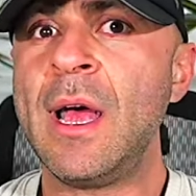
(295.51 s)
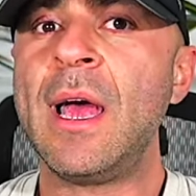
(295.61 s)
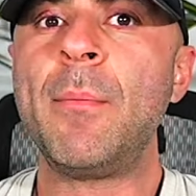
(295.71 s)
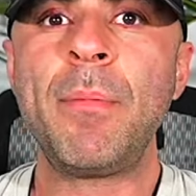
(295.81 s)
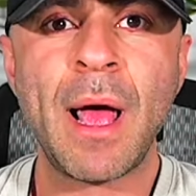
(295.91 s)

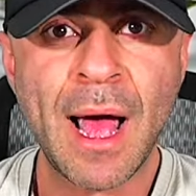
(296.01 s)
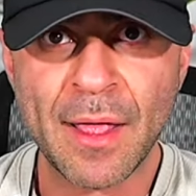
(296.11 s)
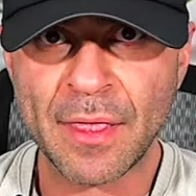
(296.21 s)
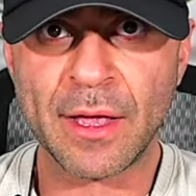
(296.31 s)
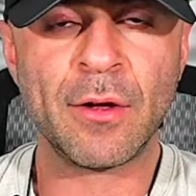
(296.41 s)

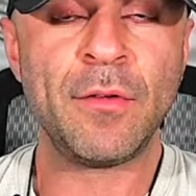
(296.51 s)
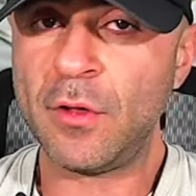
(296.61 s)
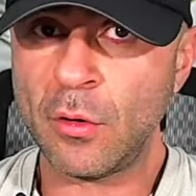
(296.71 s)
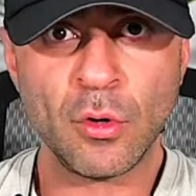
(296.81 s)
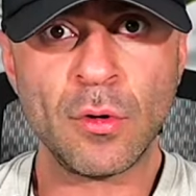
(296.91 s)
empathic. If you
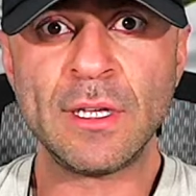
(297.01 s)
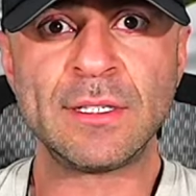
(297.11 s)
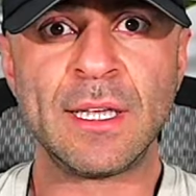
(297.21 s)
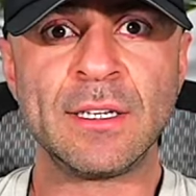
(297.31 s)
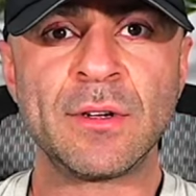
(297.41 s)
don't know these
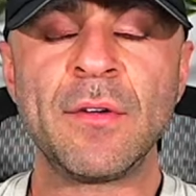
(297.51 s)
things, right?